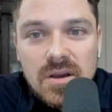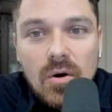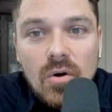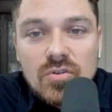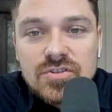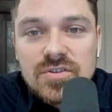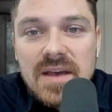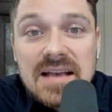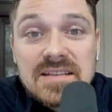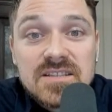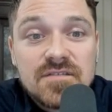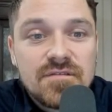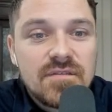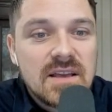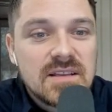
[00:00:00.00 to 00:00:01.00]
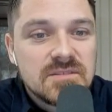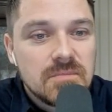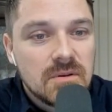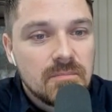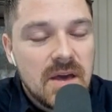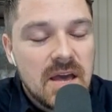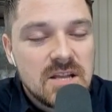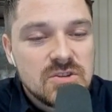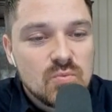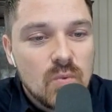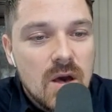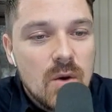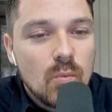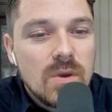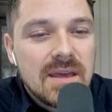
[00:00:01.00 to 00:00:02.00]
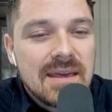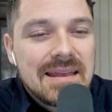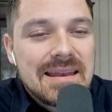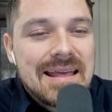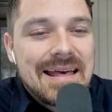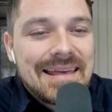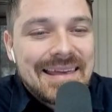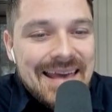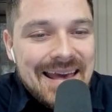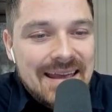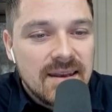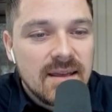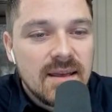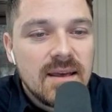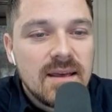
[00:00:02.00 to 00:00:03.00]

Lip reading: also has a Facebook page where we can, again,